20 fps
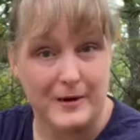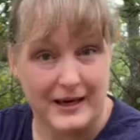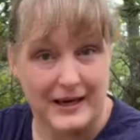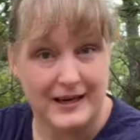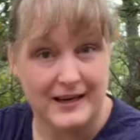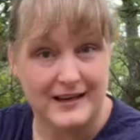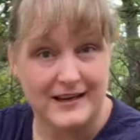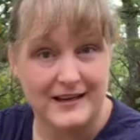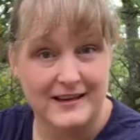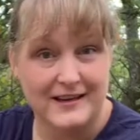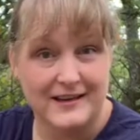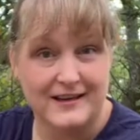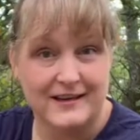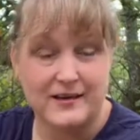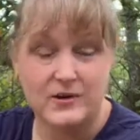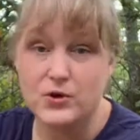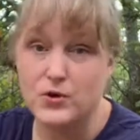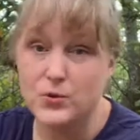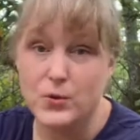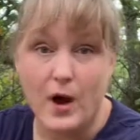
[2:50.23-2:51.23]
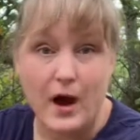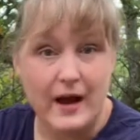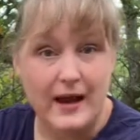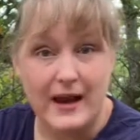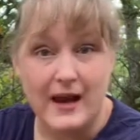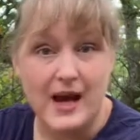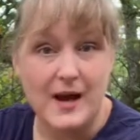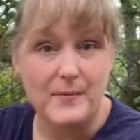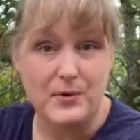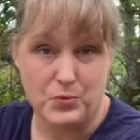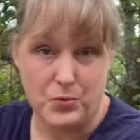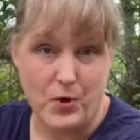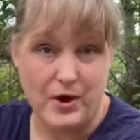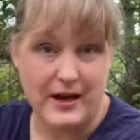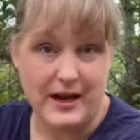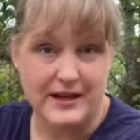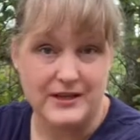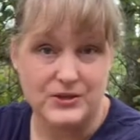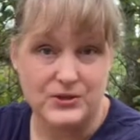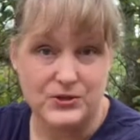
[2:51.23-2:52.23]
me, who I am and
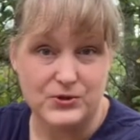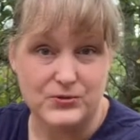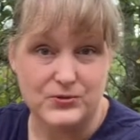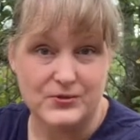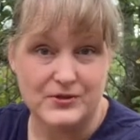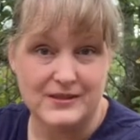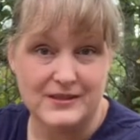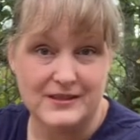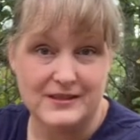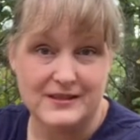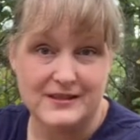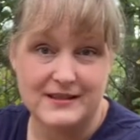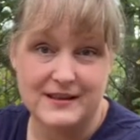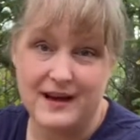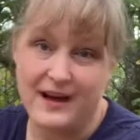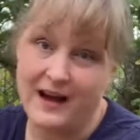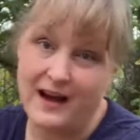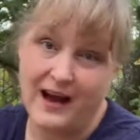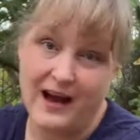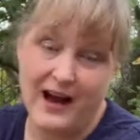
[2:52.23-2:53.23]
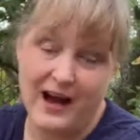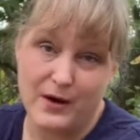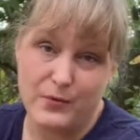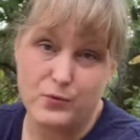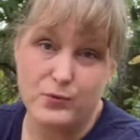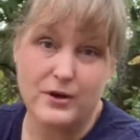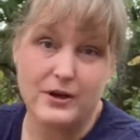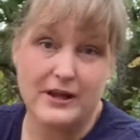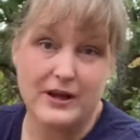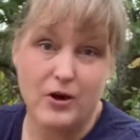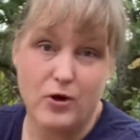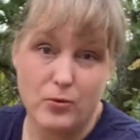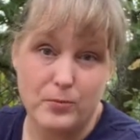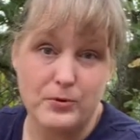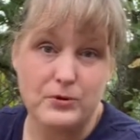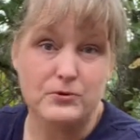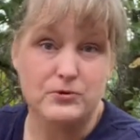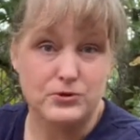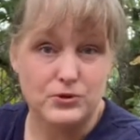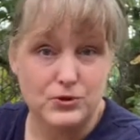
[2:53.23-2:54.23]
what I do. I really
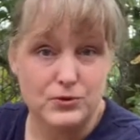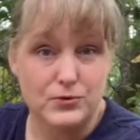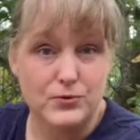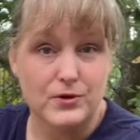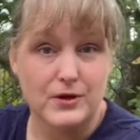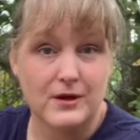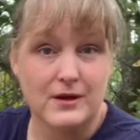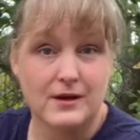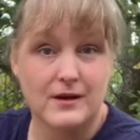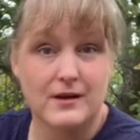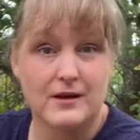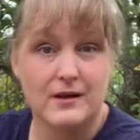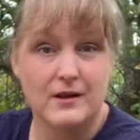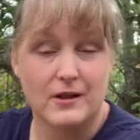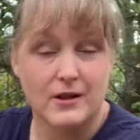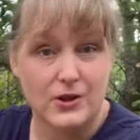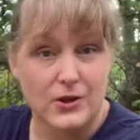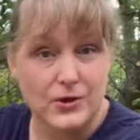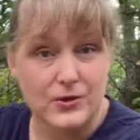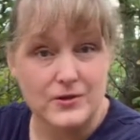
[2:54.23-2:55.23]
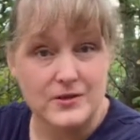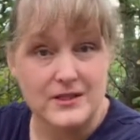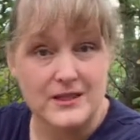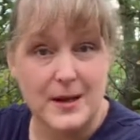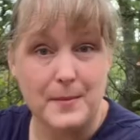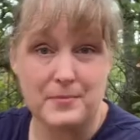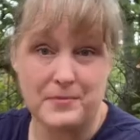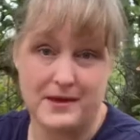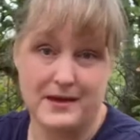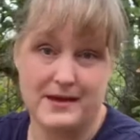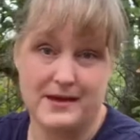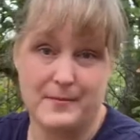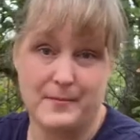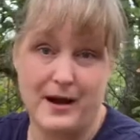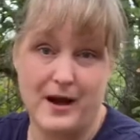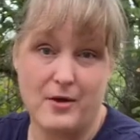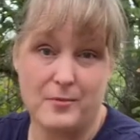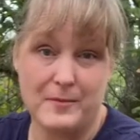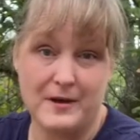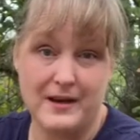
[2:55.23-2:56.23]
hope you do learn something
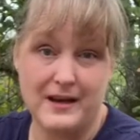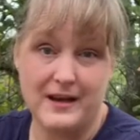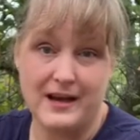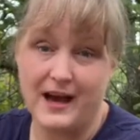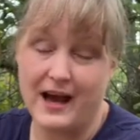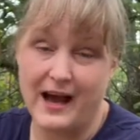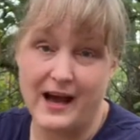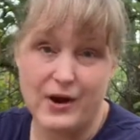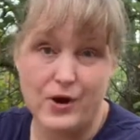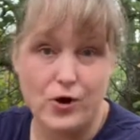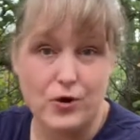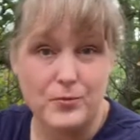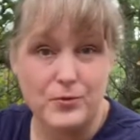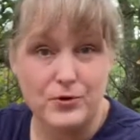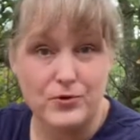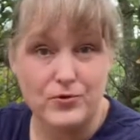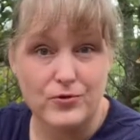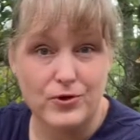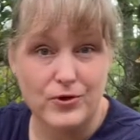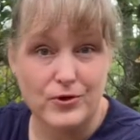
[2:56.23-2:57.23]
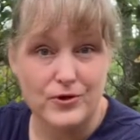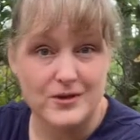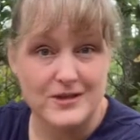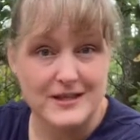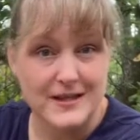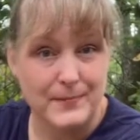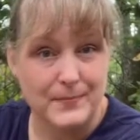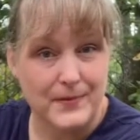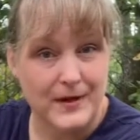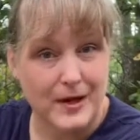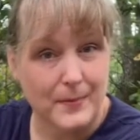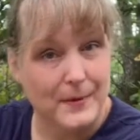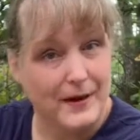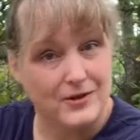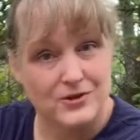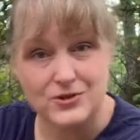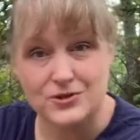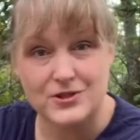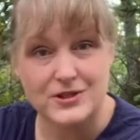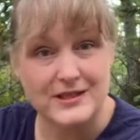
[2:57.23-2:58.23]
about me. I hope you learn something
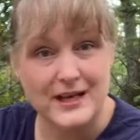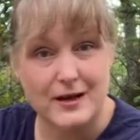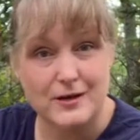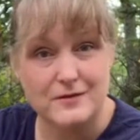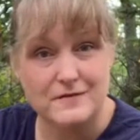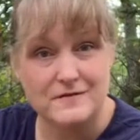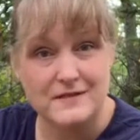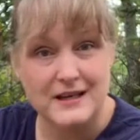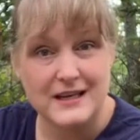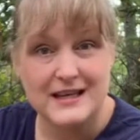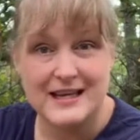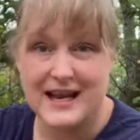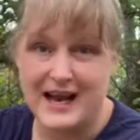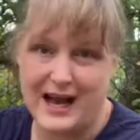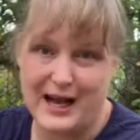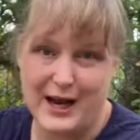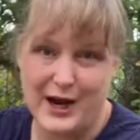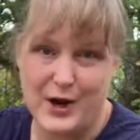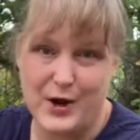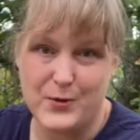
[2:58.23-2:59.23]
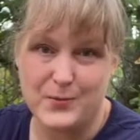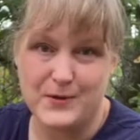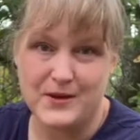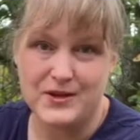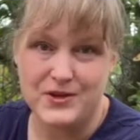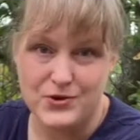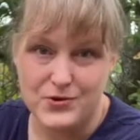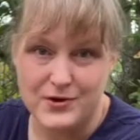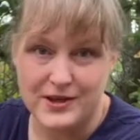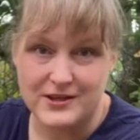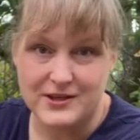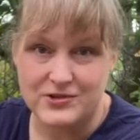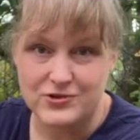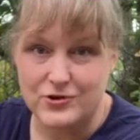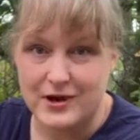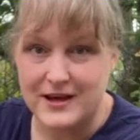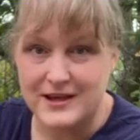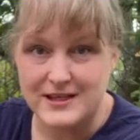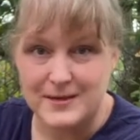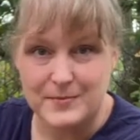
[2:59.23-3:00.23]
about yourself, and I hope that you get to
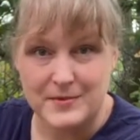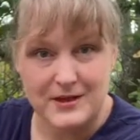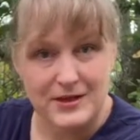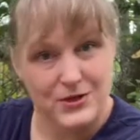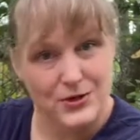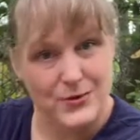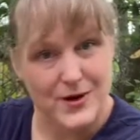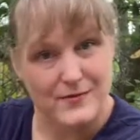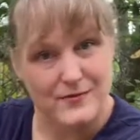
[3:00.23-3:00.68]
try something new